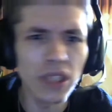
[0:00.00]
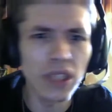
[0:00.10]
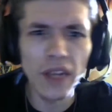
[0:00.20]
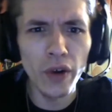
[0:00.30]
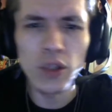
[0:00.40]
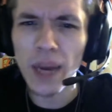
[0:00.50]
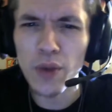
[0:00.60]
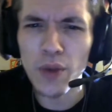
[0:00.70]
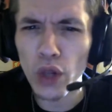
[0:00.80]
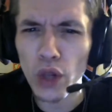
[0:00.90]
never no time you
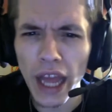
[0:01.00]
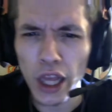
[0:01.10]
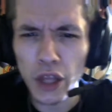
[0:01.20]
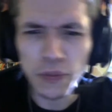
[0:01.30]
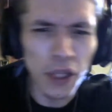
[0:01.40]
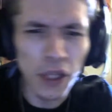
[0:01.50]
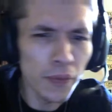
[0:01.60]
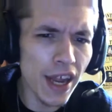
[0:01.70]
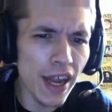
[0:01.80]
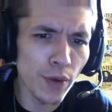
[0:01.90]
were like, I
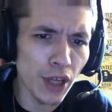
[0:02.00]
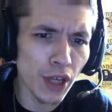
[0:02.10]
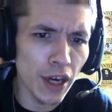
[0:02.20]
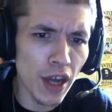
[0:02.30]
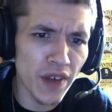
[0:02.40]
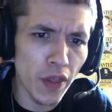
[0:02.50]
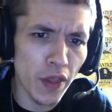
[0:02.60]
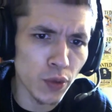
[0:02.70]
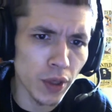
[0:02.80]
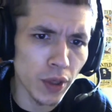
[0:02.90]
didn't really get enough out of this
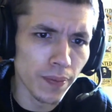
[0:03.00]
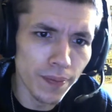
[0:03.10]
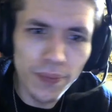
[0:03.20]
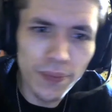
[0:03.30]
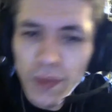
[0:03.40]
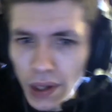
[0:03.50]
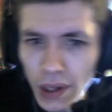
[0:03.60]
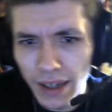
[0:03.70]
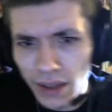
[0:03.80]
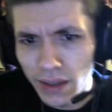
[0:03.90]
one. Like,
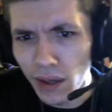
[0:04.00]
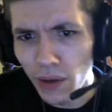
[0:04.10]
no.